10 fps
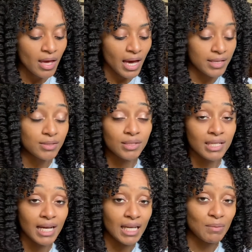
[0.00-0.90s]
I still need
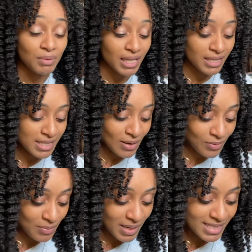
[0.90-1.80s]
to kind of plan this out
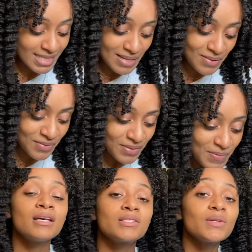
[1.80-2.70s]
for myself.
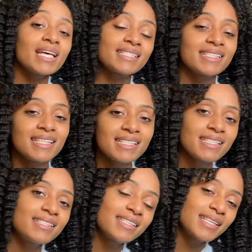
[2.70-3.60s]
So yes, this
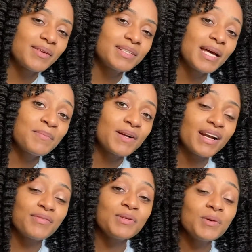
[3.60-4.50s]
is Sirentember.
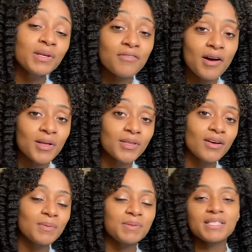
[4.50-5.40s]
If you do want to follow
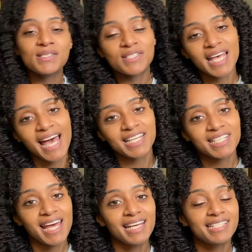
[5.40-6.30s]
along, please use the
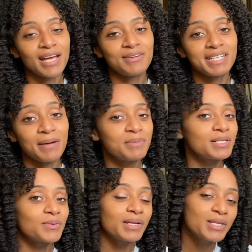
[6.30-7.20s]
hashtag
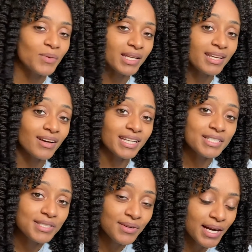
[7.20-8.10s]
Sirentember2020 on
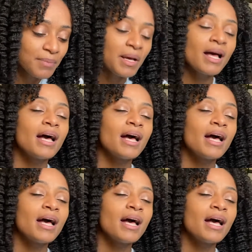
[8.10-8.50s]
Instagram.